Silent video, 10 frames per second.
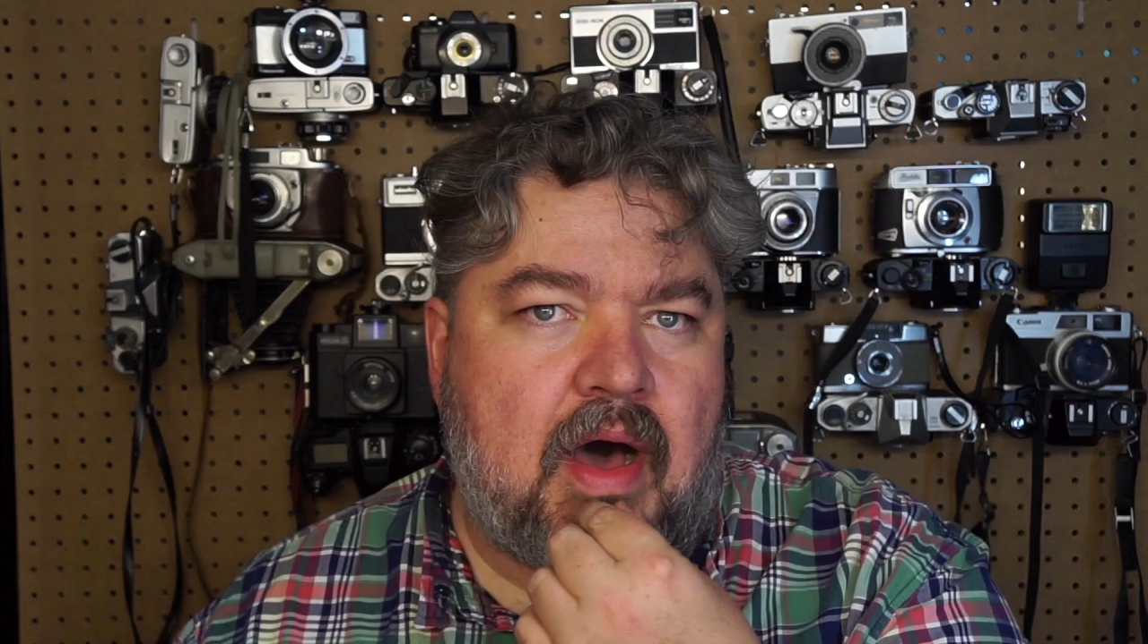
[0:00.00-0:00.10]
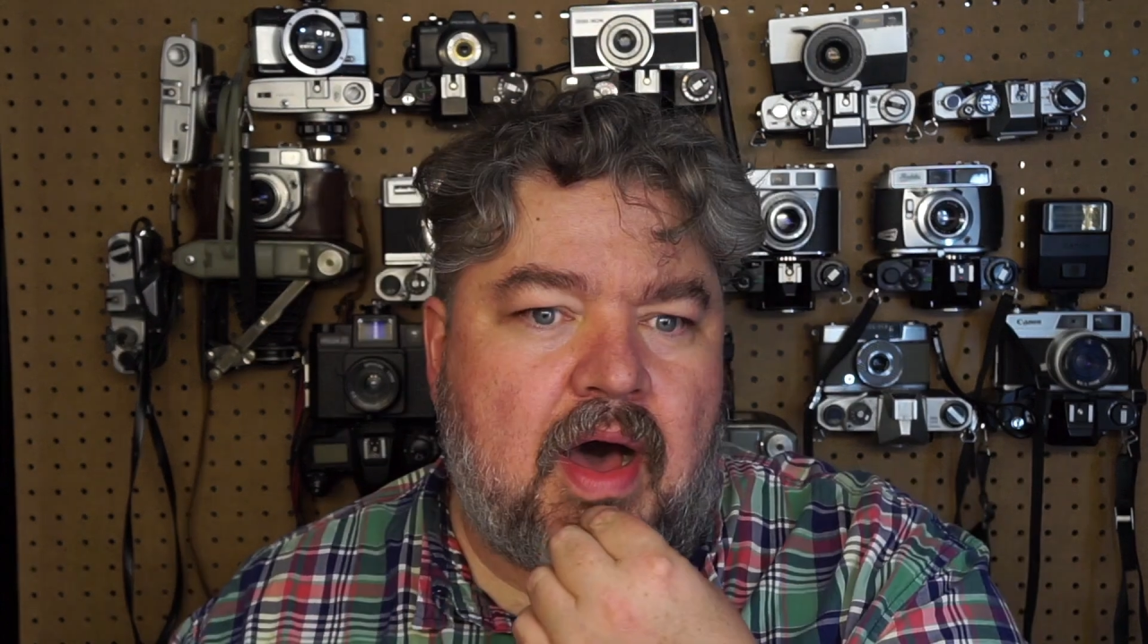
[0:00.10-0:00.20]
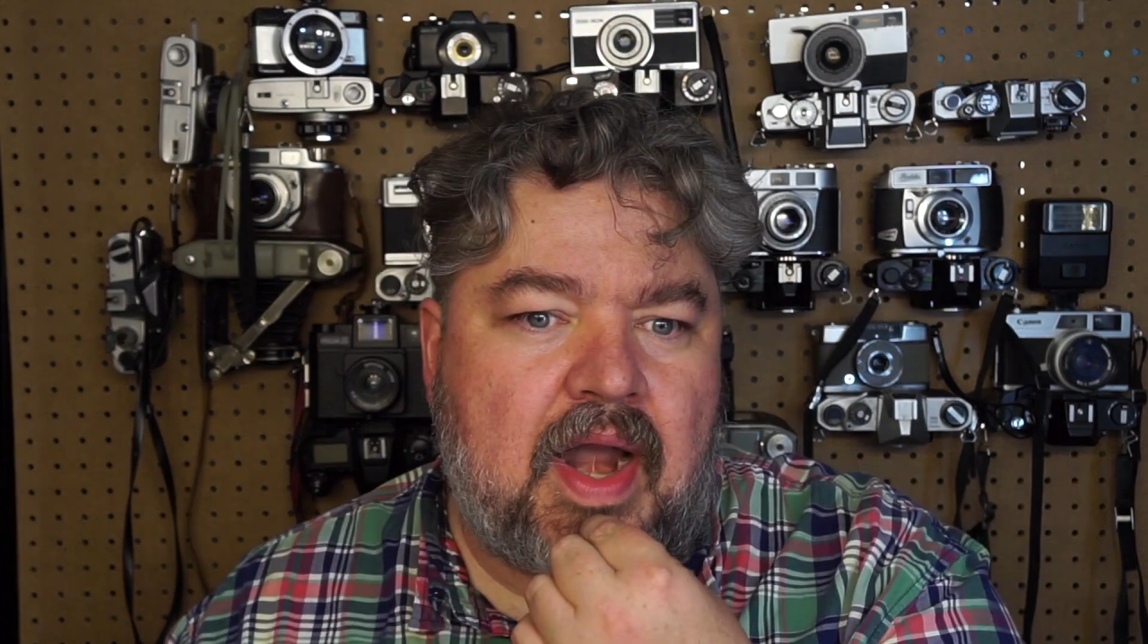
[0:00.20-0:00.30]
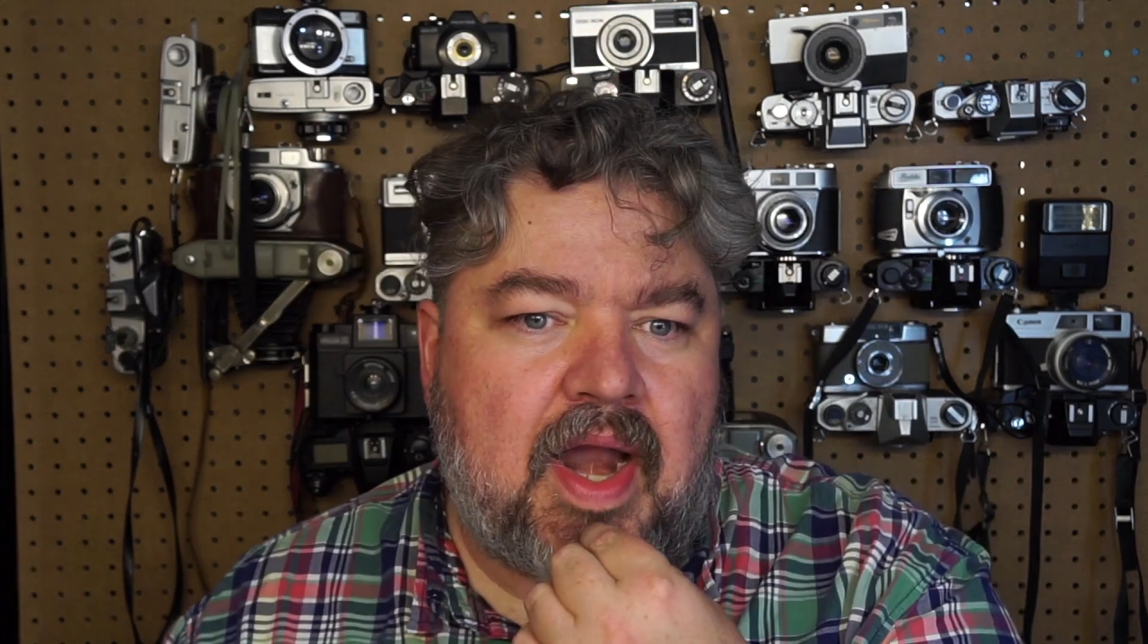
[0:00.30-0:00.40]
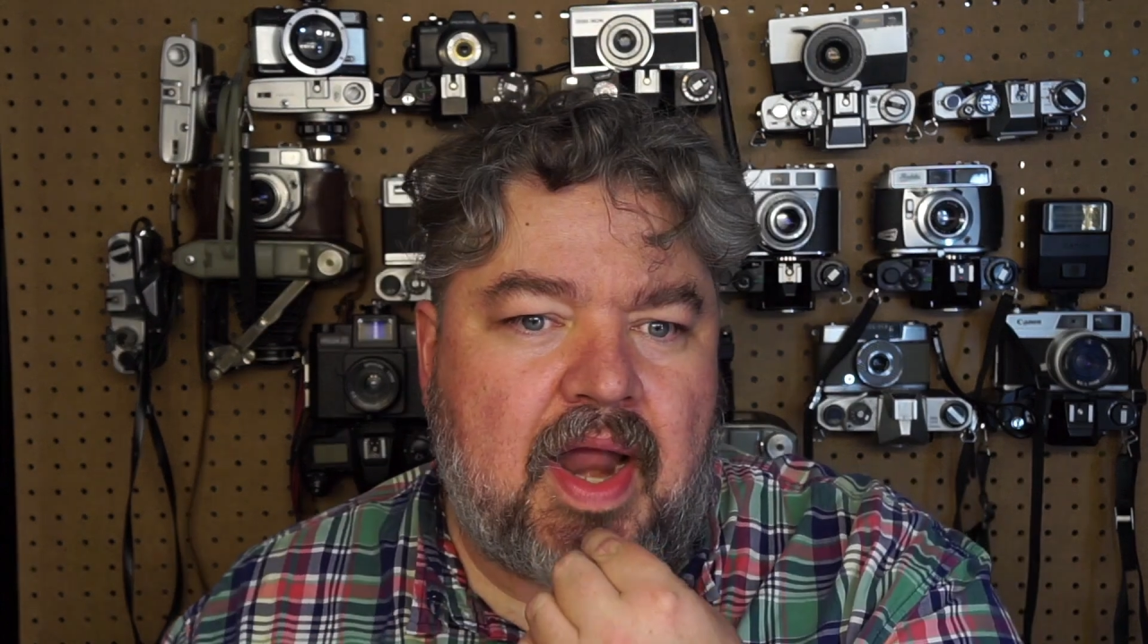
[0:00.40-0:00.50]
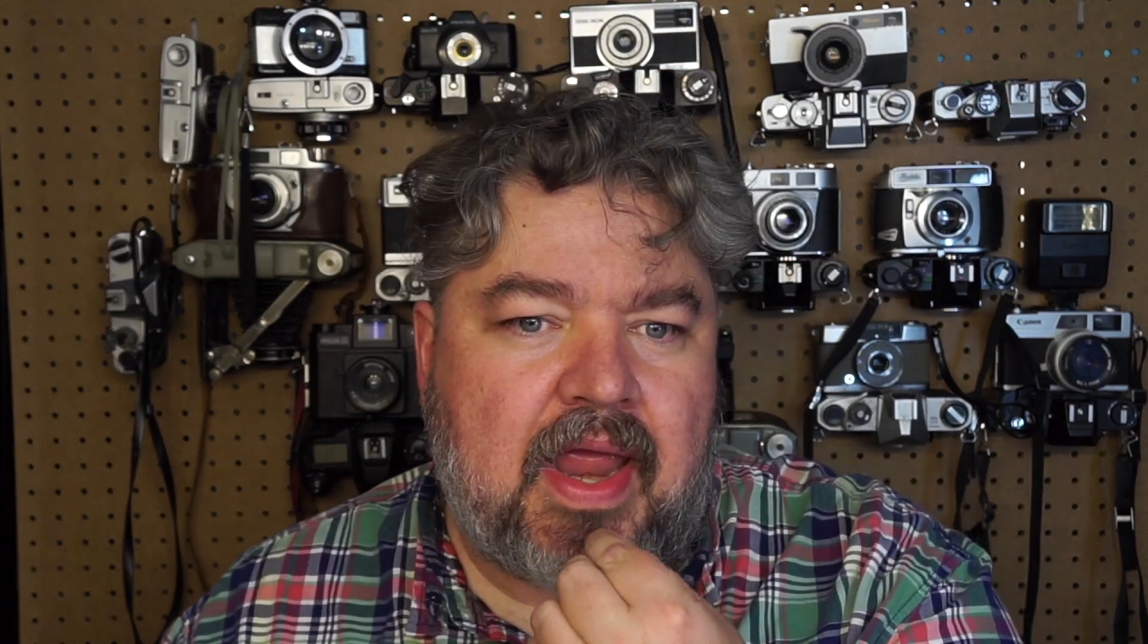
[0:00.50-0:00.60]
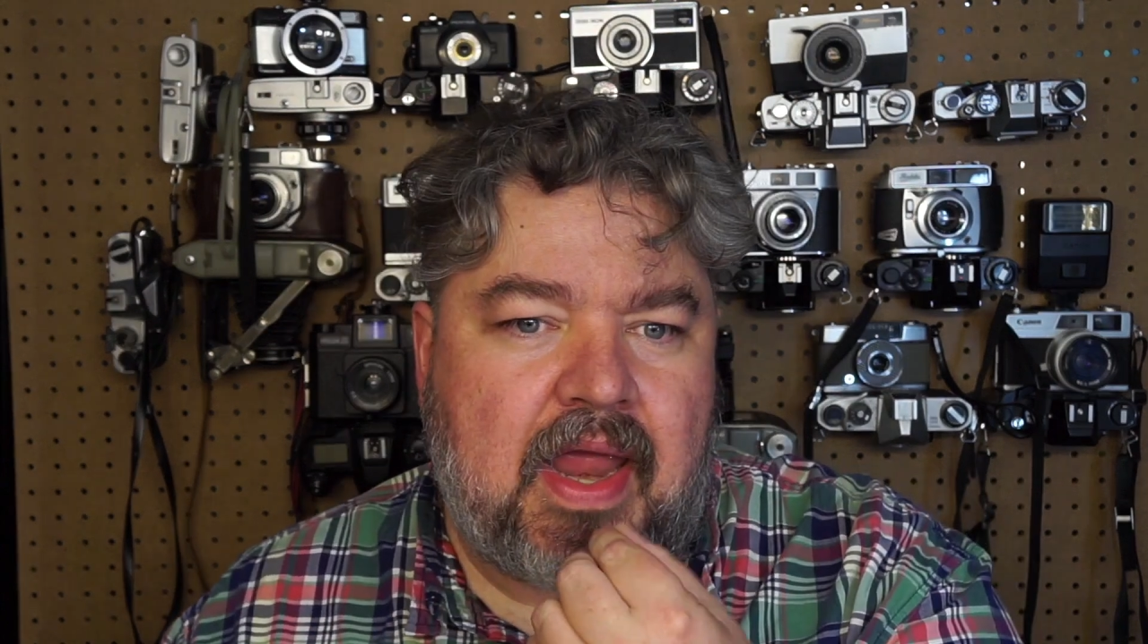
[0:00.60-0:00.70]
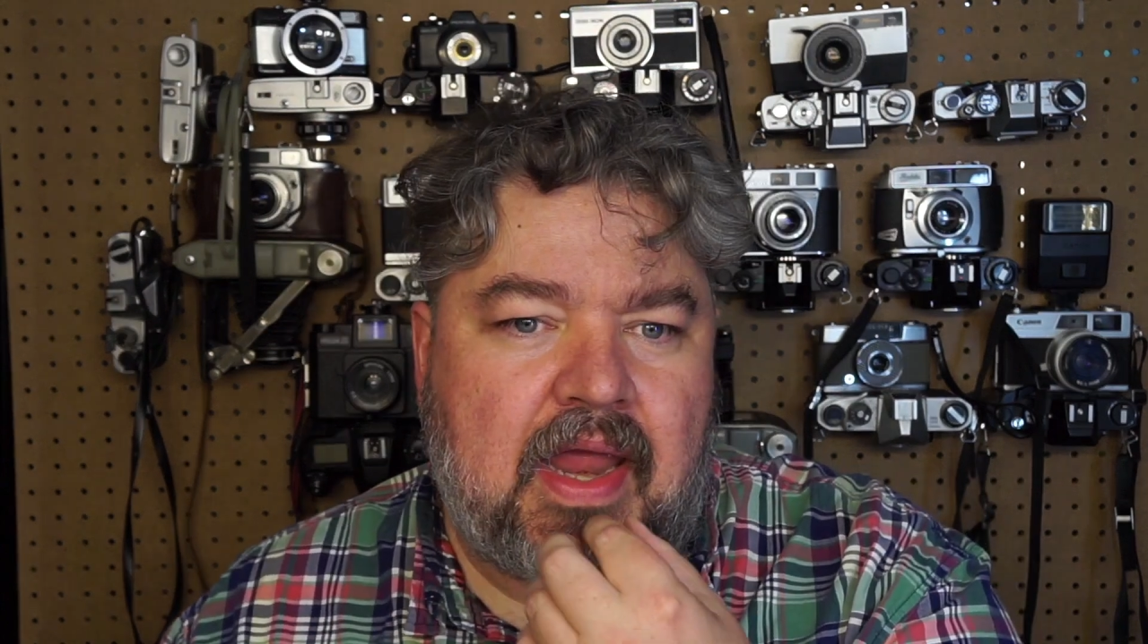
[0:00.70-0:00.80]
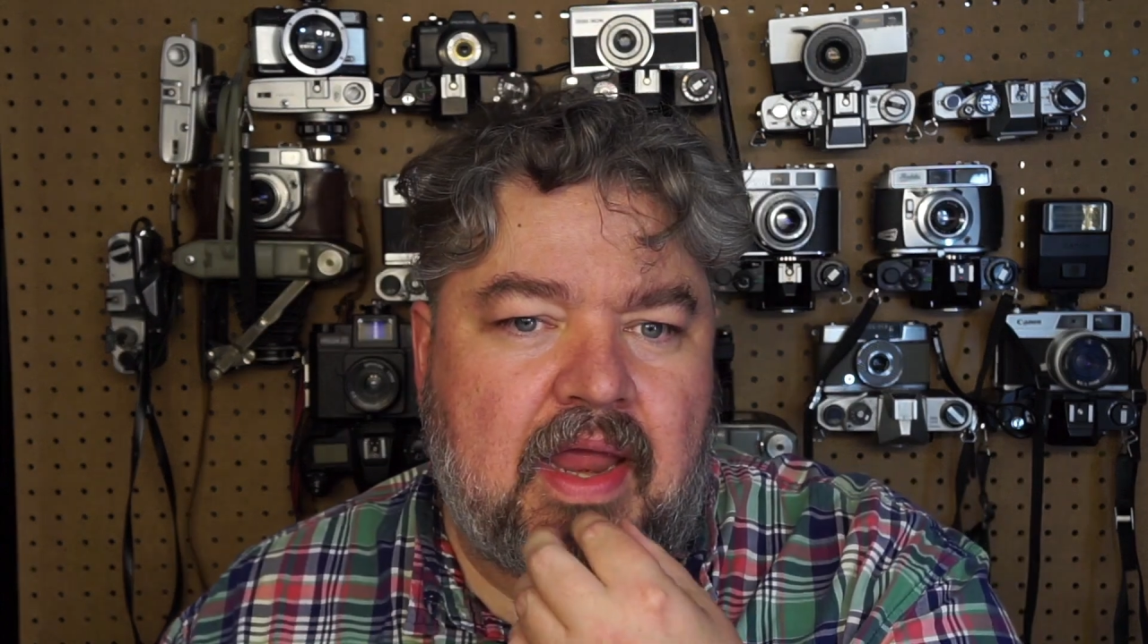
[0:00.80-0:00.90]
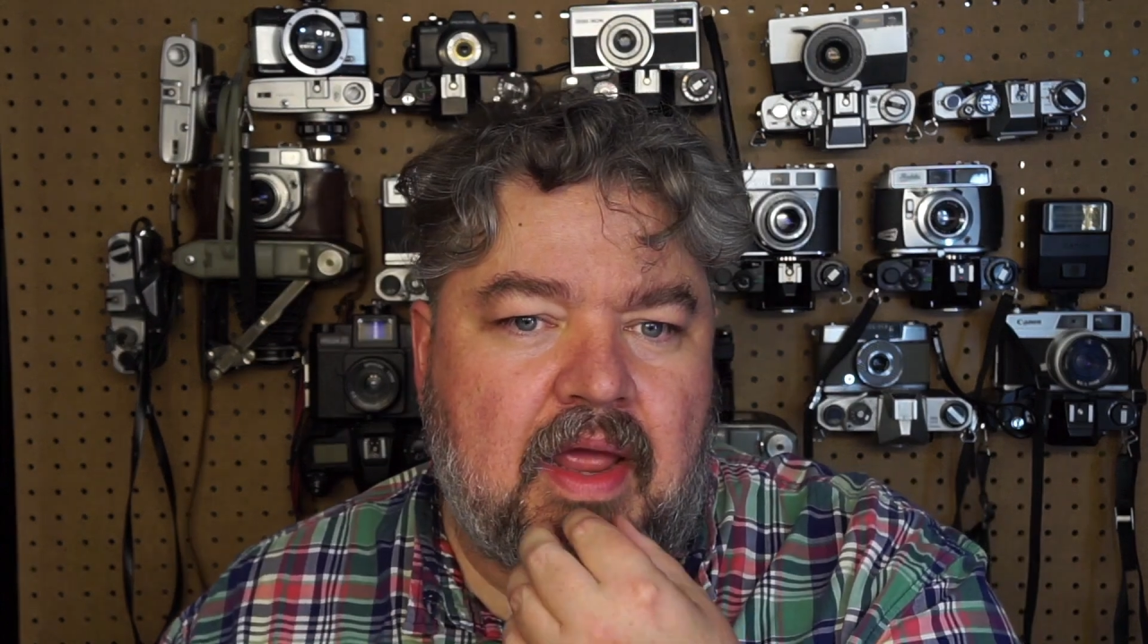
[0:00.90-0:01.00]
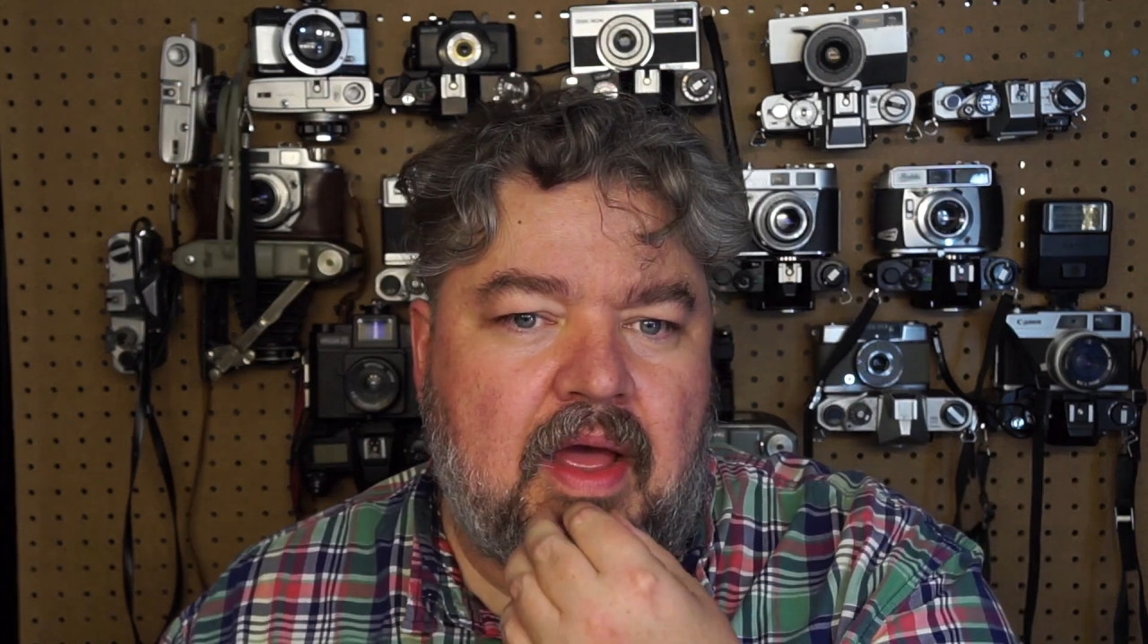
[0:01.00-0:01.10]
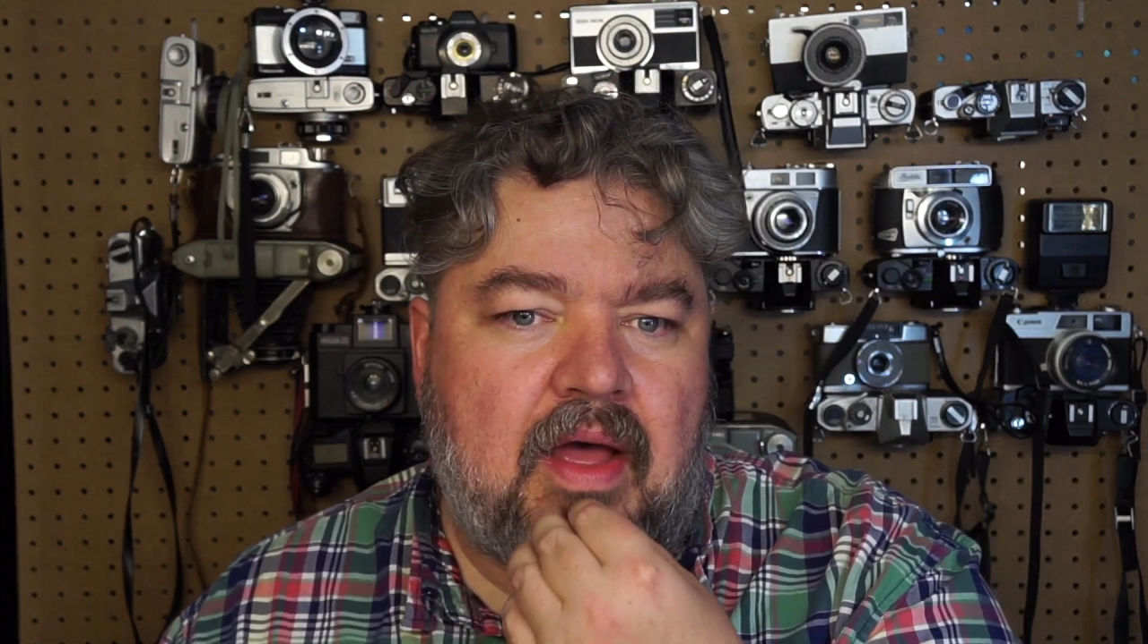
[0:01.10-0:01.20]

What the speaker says: on a